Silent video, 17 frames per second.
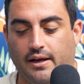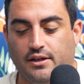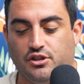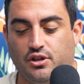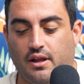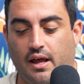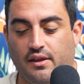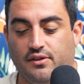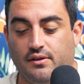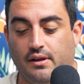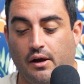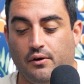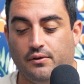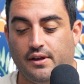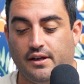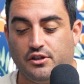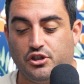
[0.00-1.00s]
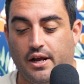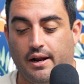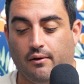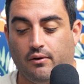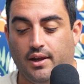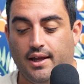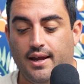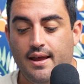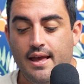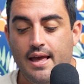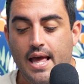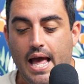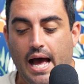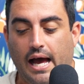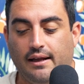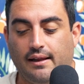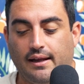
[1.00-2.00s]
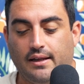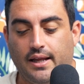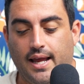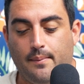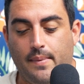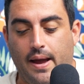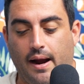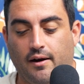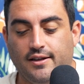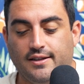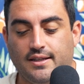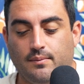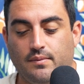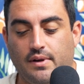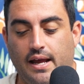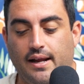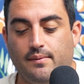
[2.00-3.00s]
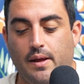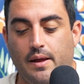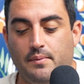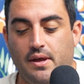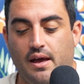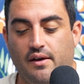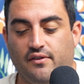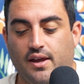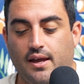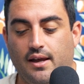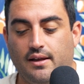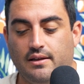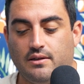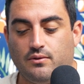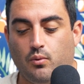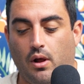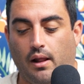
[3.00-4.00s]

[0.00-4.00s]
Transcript: I know that generally I'd like to get married someday and maybe have kids.